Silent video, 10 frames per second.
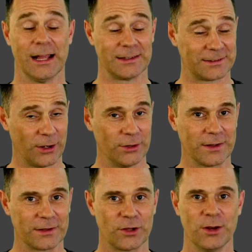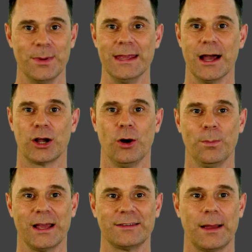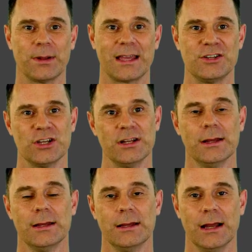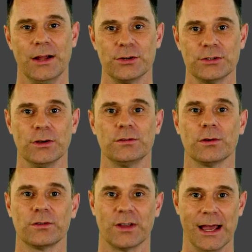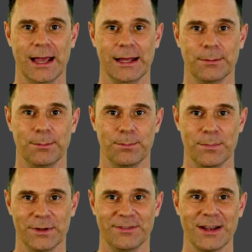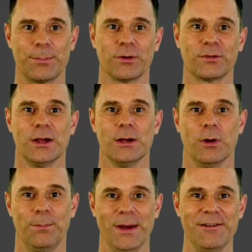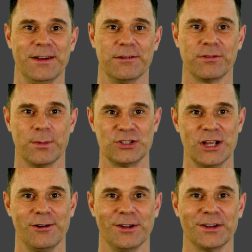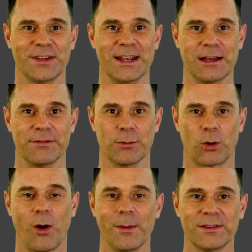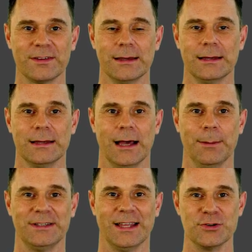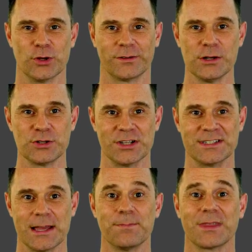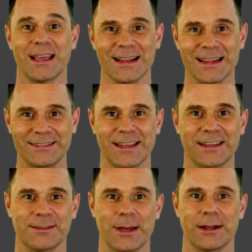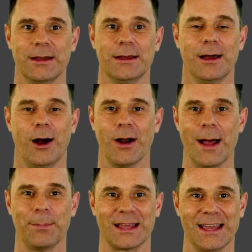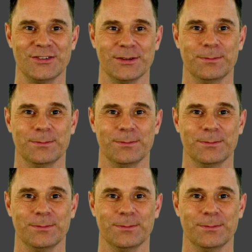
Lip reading: sounds like it's going to be a complex application, and your users and developers will benefit from a shared understanding of the requirements and potential solutions. Let's estimate our application.